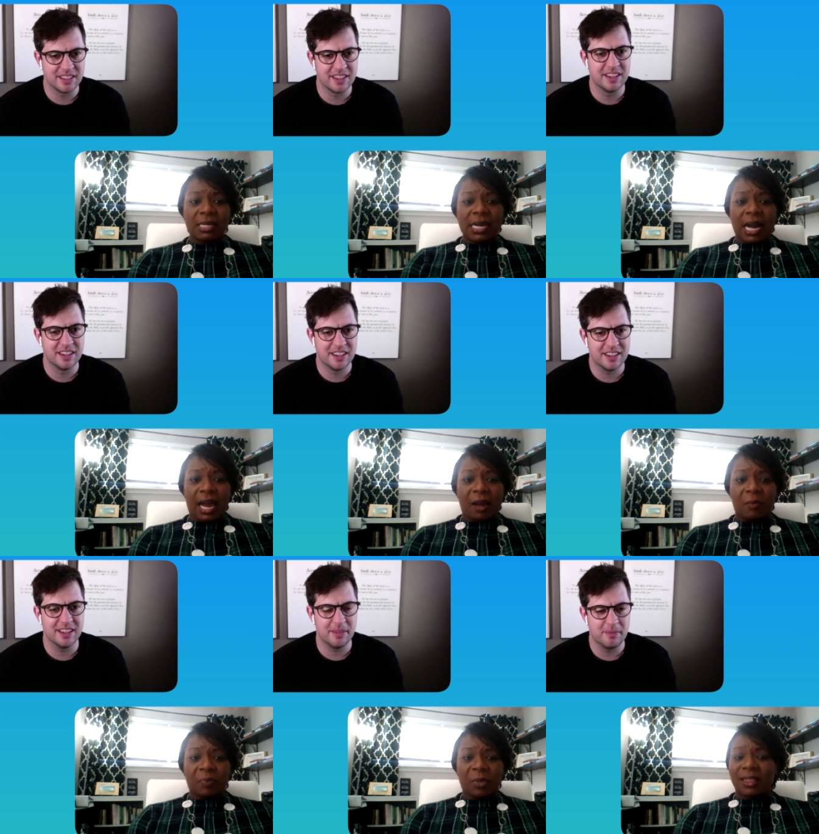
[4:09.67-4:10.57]
Speaker 1: Um,
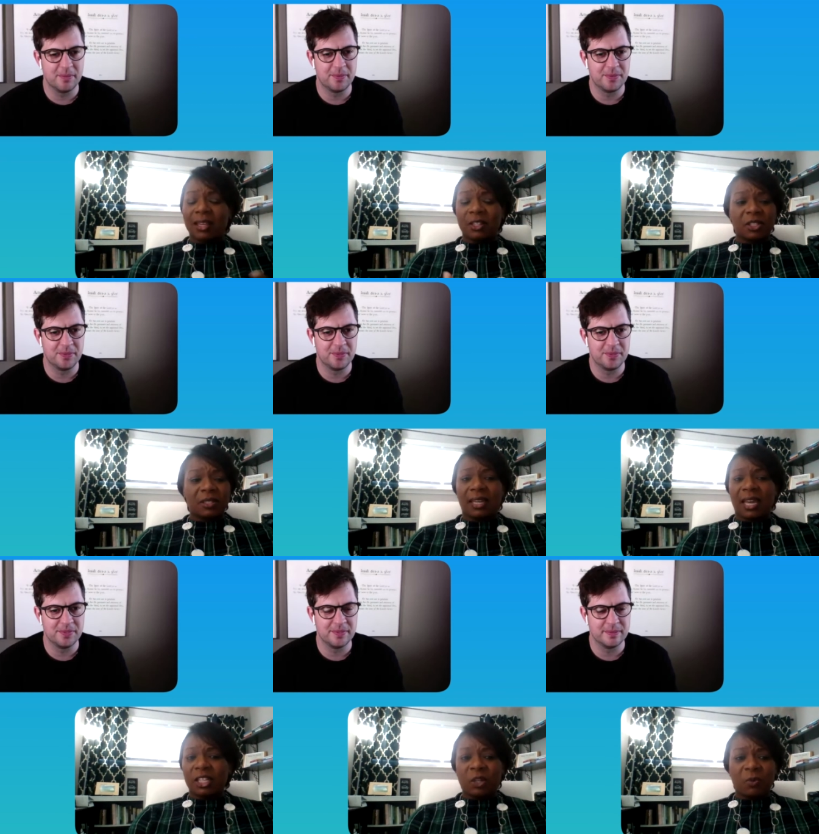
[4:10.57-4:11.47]
and then just engaging
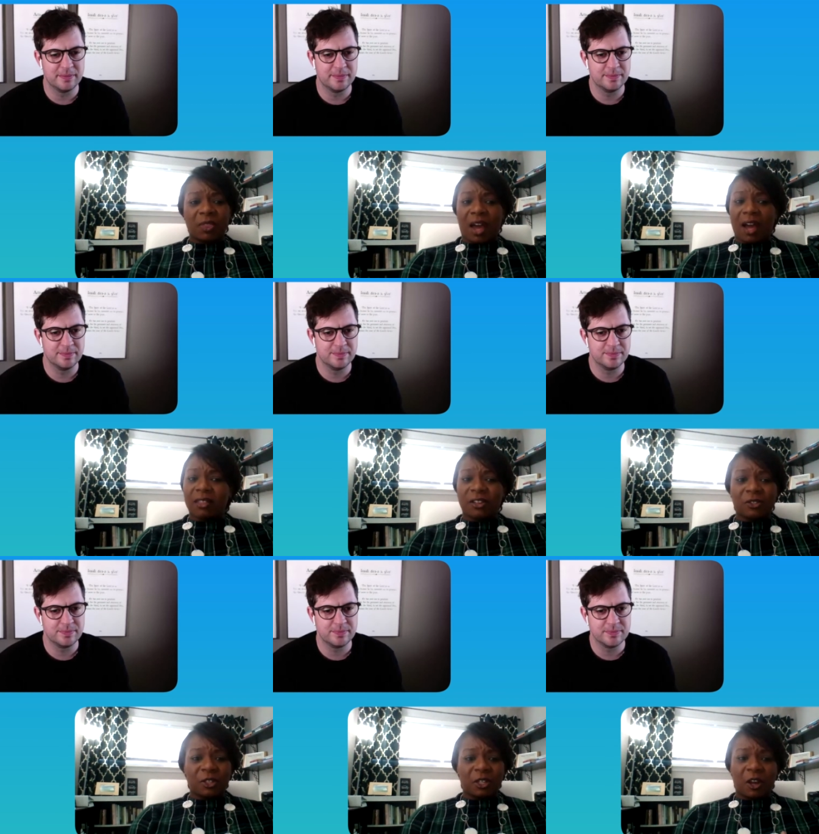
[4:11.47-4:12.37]
with others, you
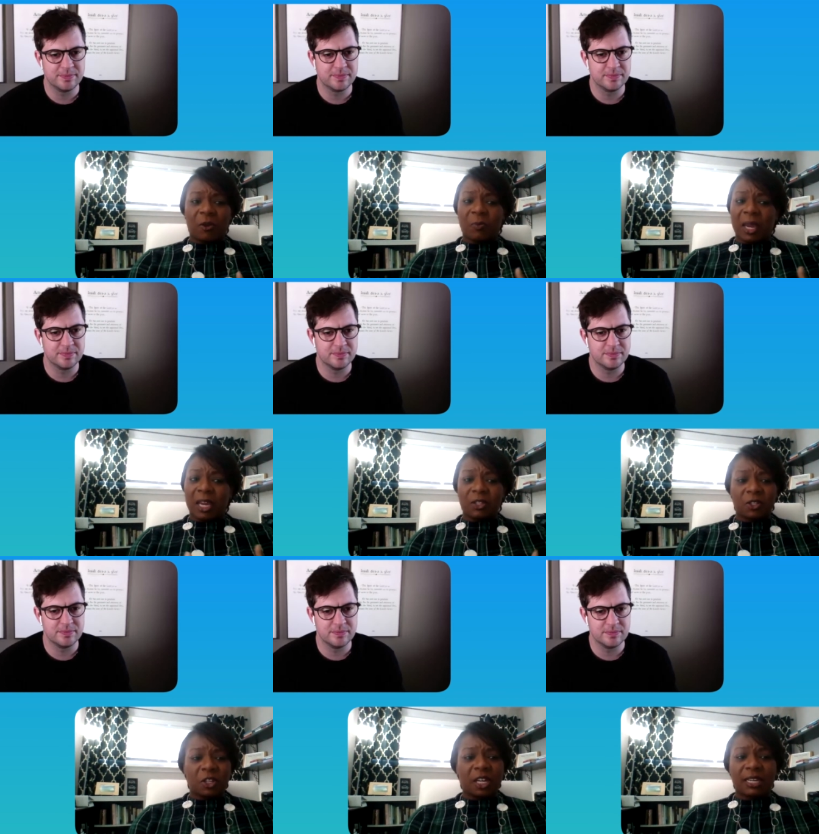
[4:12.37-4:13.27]
know, making sure you're
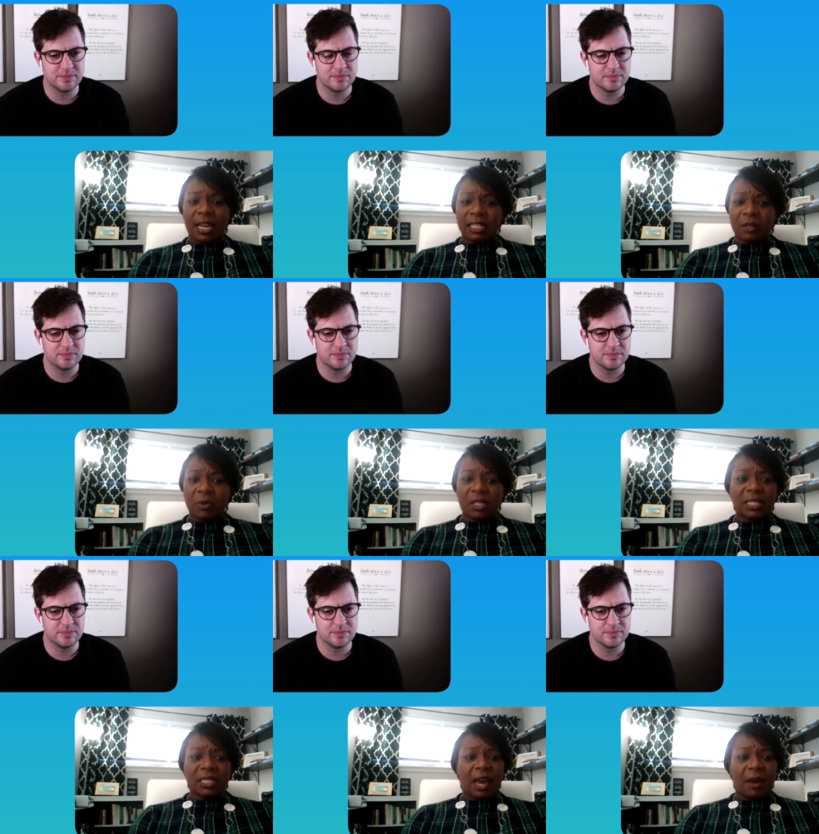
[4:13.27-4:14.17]
connecting with t-
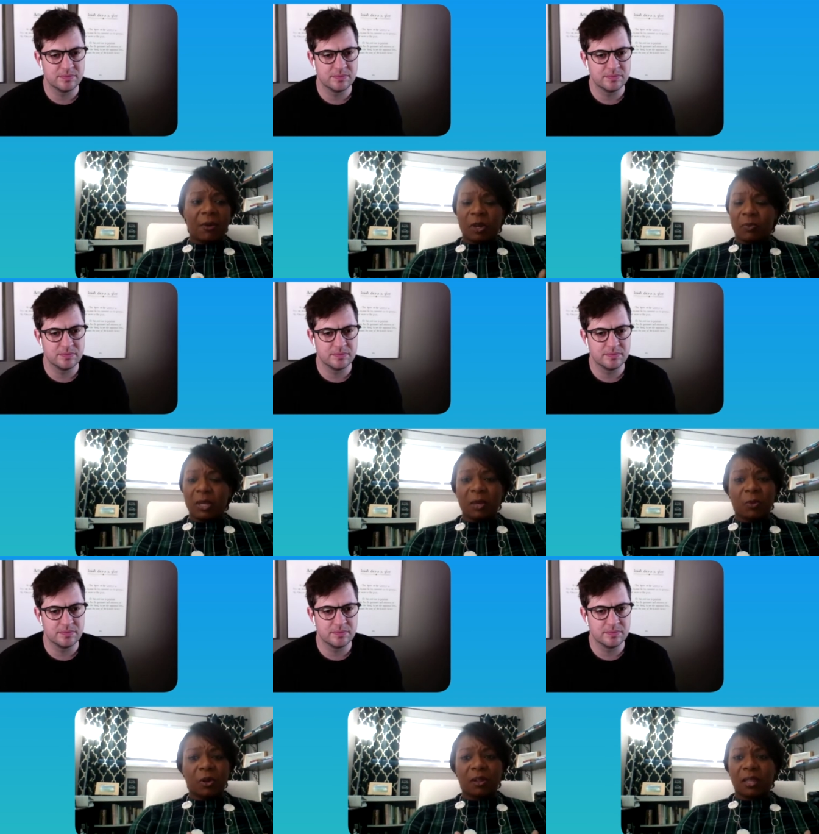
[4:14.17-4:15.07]
with people
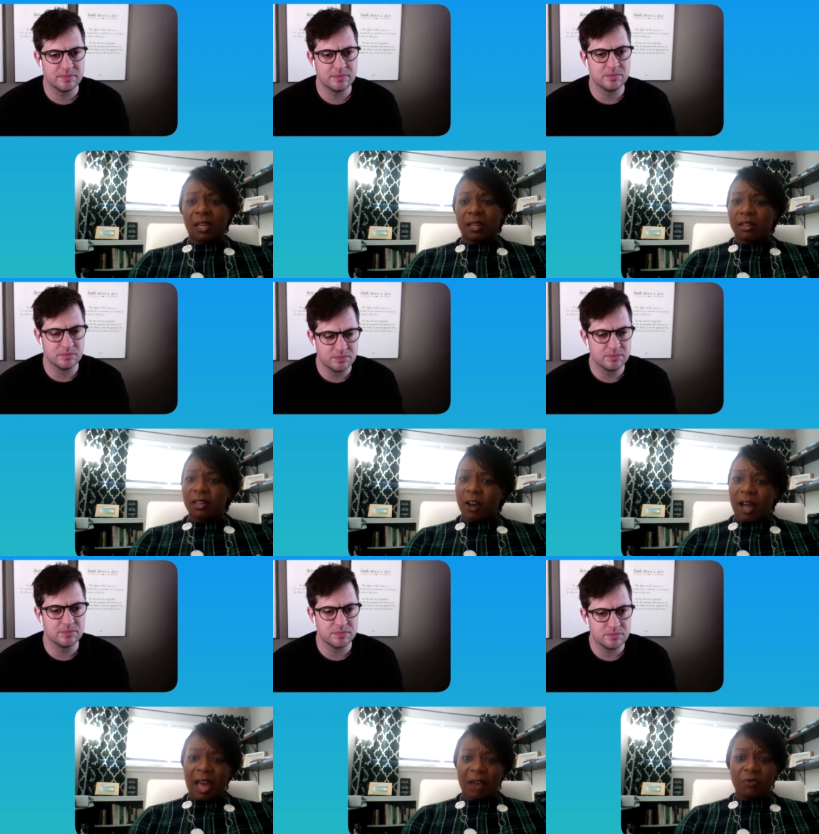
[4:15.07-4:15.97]
that you know, having
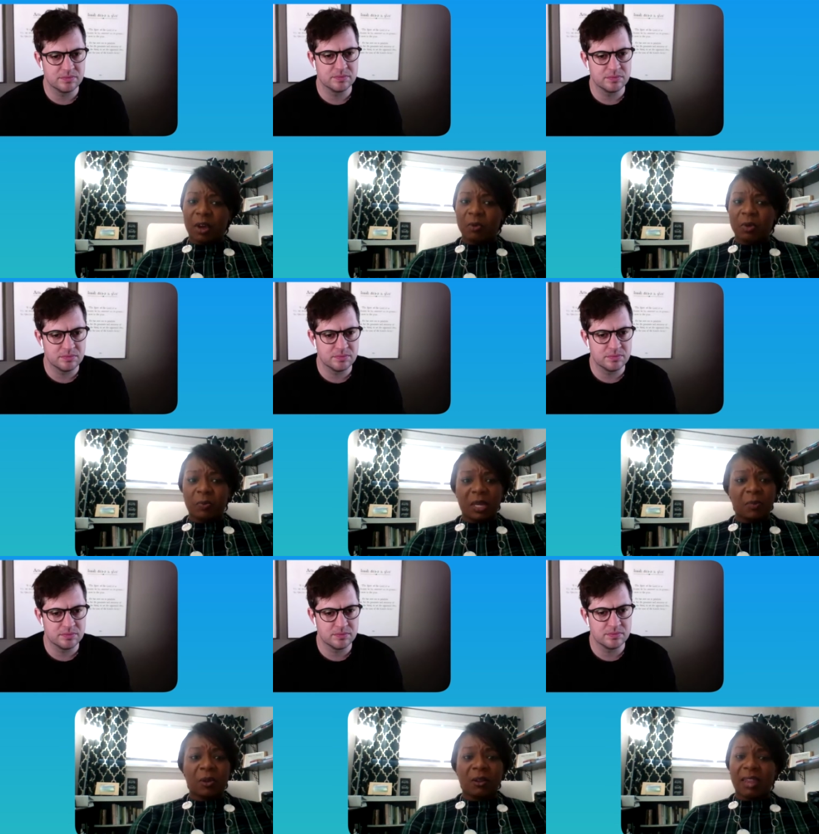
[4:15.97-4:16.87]
fun with people,
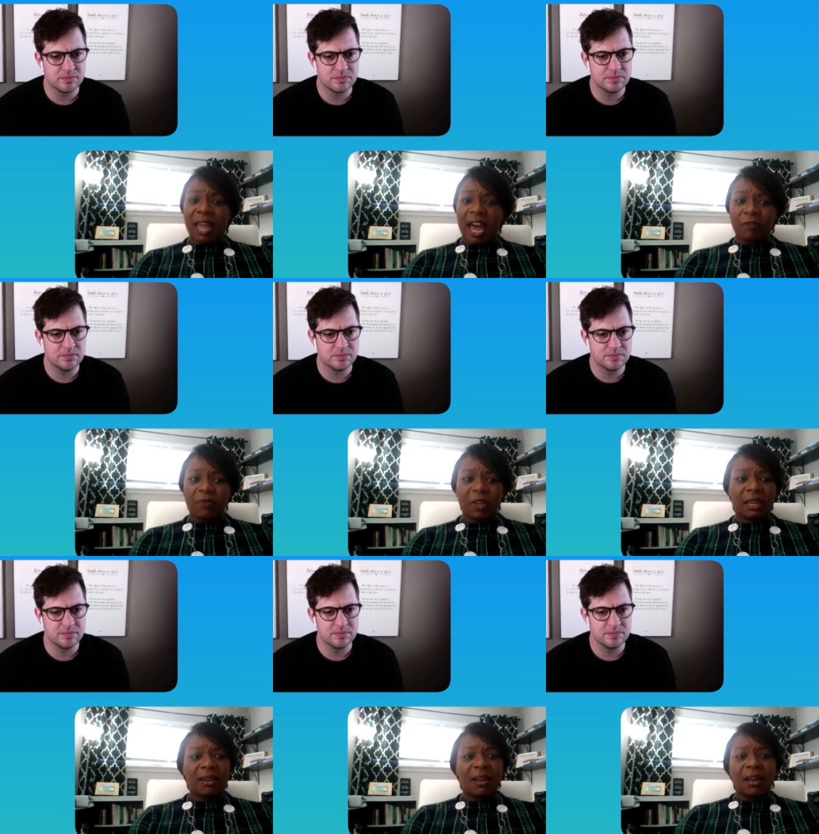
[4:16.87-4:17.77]
laughing,
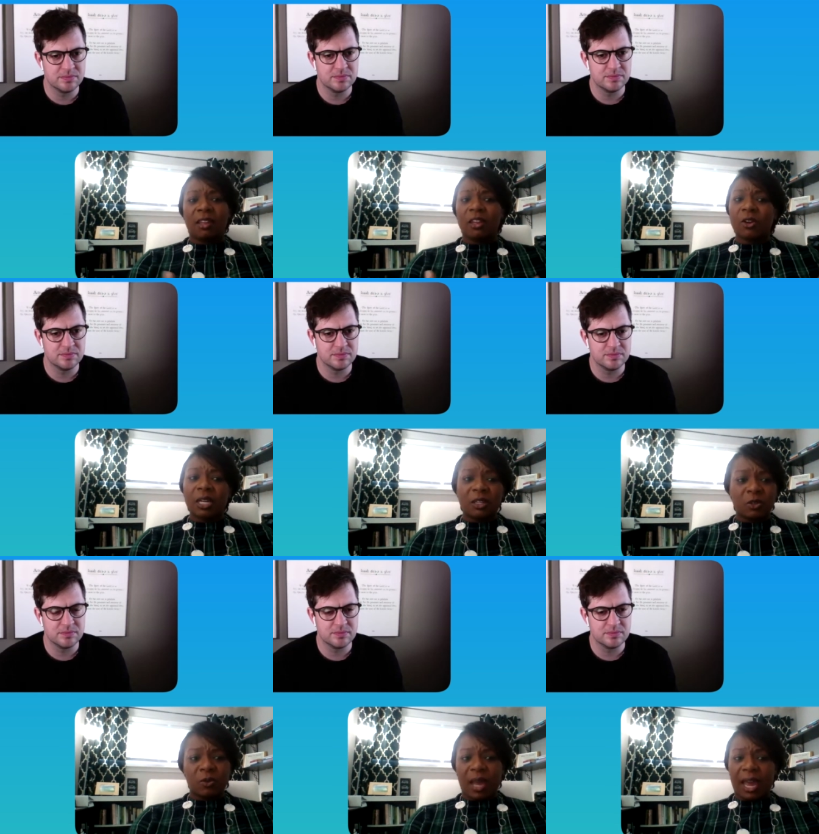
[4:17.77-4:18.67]
learning new
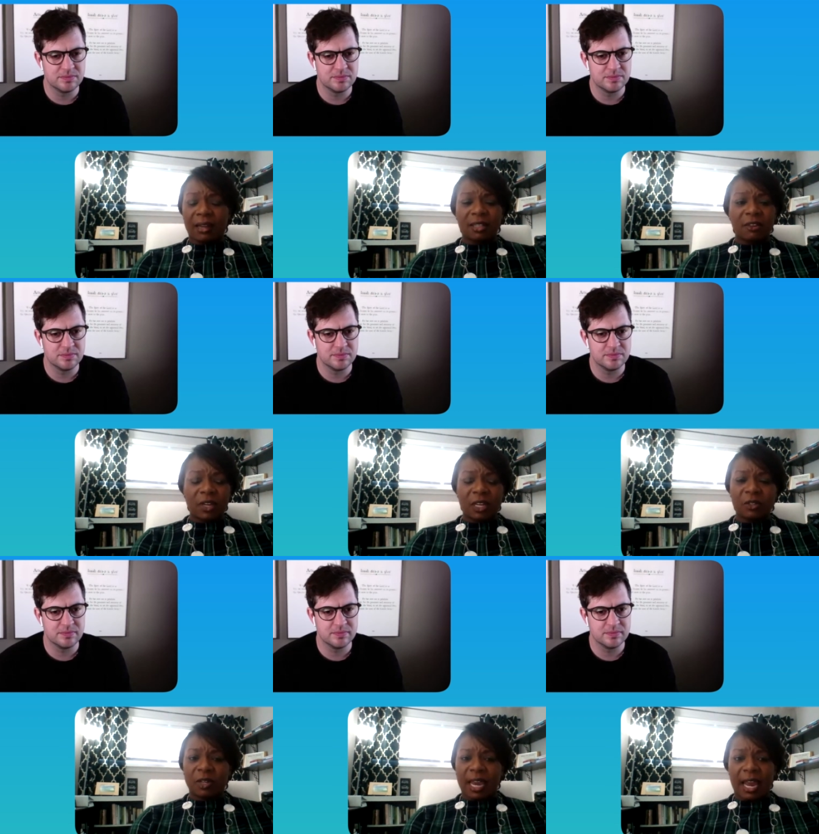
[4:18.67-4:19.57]
activities or
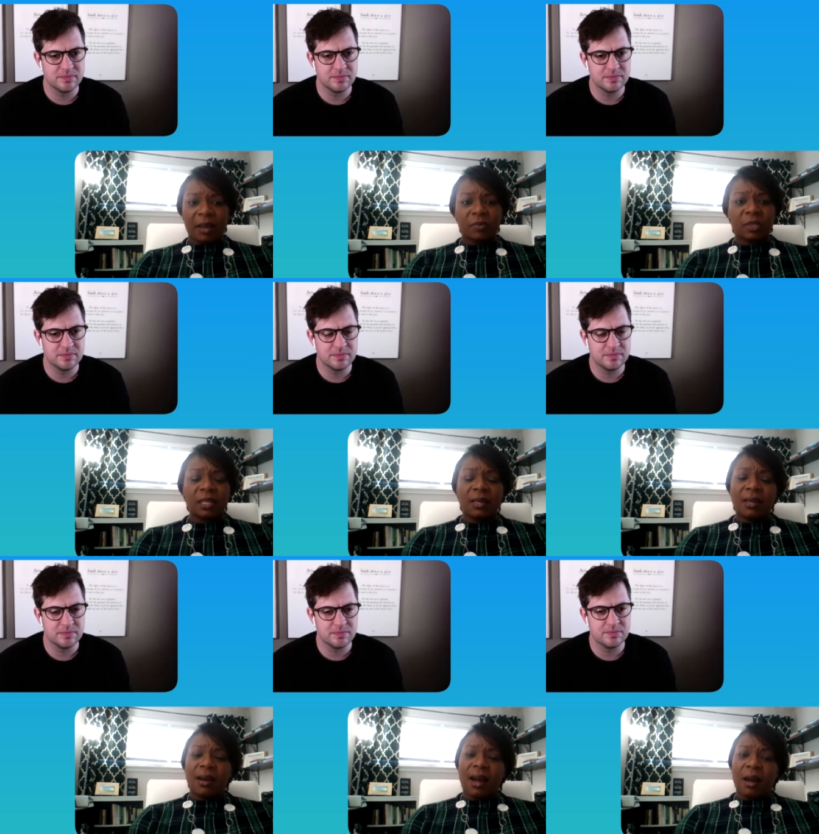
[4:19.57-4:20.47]
games.
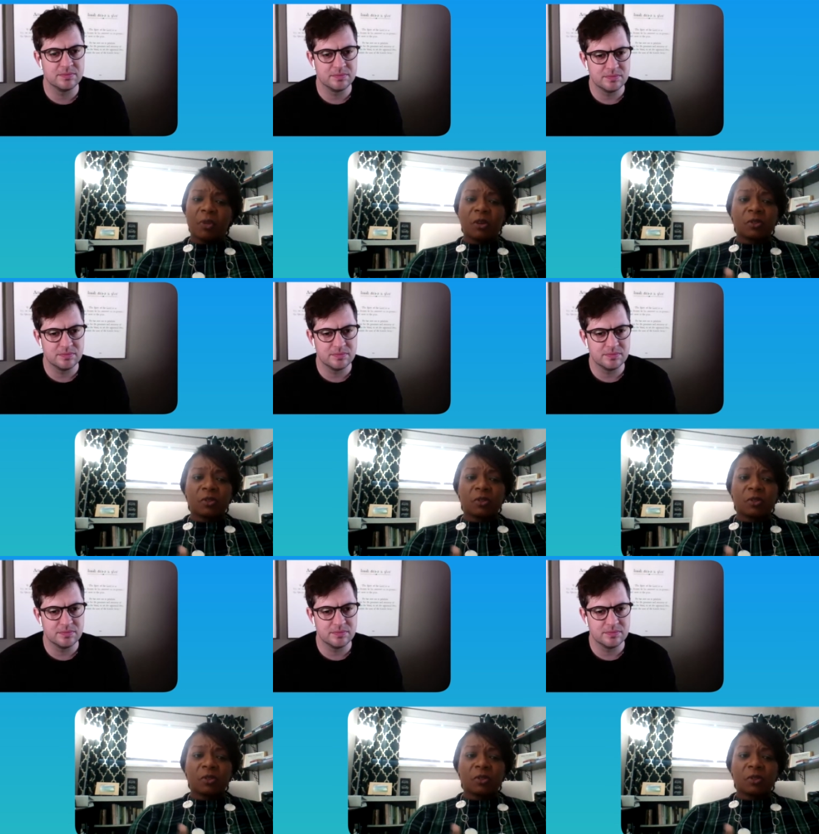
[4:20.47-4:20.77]
Um, those are